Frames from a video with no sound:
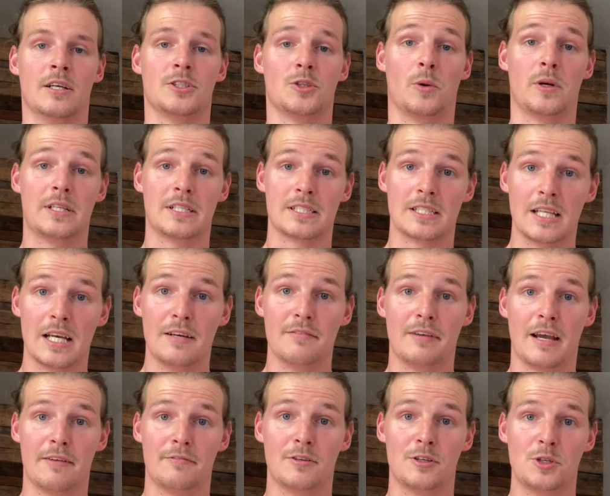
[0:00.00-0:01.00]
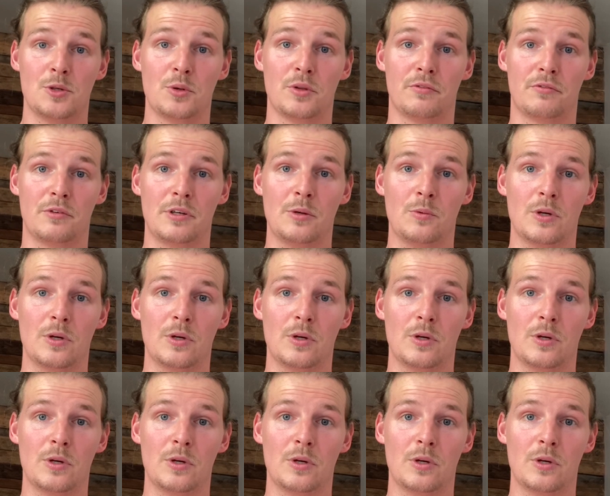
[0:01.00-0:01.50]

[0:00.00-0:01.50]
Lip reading: So what does love have to do with free